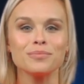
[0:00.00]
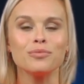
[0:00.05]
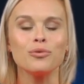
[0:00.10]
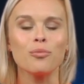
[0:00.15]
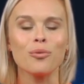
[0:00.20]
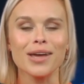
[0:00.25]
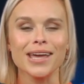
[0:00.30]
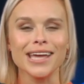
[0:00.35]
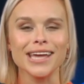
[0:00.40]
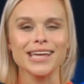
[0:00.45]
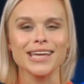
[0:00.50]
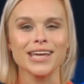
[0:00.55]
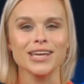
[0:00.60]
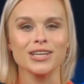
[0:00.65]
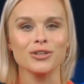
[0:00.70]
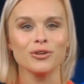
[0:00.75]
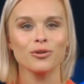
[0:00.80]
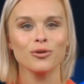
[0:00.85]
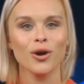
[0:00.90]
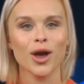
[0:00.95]
We need a
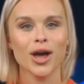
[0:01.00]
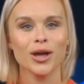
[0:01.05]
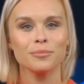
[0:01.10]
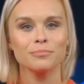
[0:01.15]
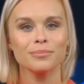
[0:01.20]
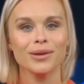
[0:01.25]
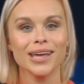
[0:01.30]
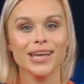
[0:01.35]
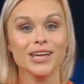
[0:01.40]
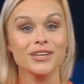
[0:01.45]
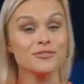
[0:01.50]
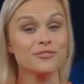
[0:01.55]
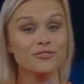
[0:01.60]
cloud-native,